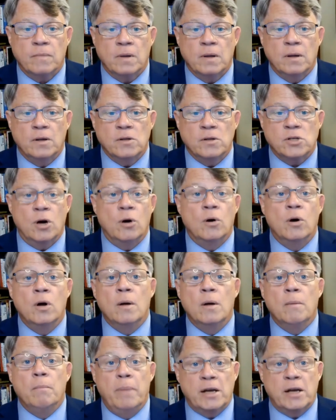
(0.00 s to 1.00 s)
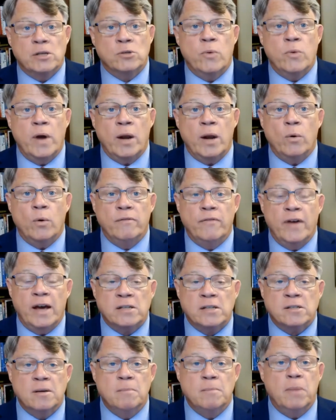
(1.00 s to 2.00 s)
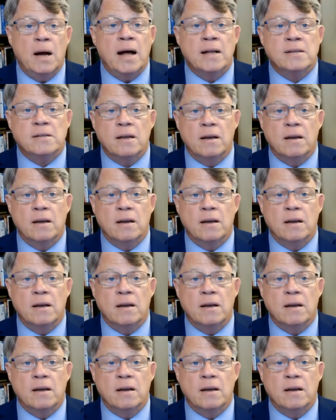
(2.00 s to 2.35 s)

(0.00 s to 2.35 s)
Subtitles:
So best way to invest in bonds,